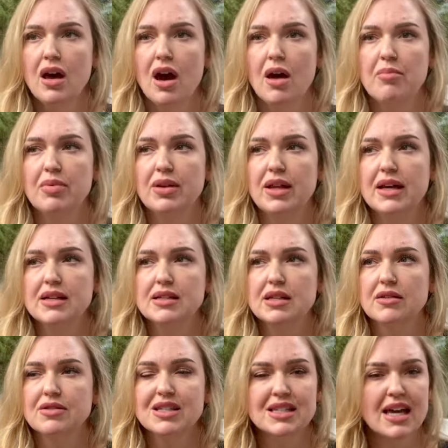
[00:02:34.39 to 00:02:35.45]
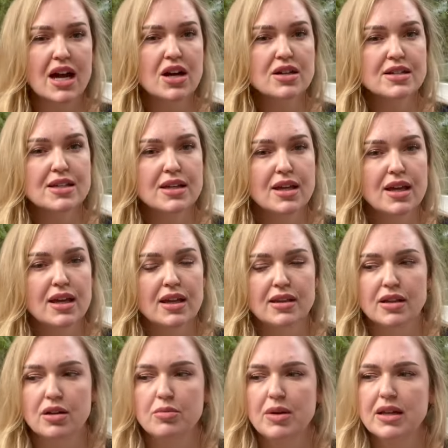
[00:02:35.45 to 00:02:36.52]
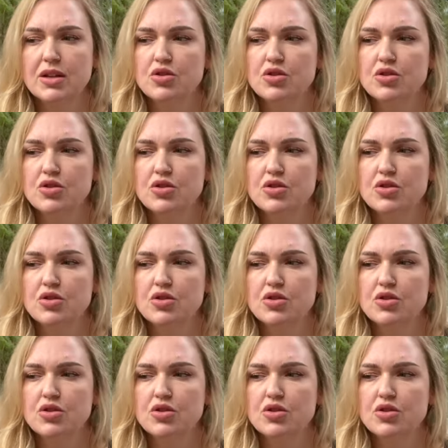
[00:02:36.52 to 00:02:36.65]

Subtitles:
a place of scarcity a little bit,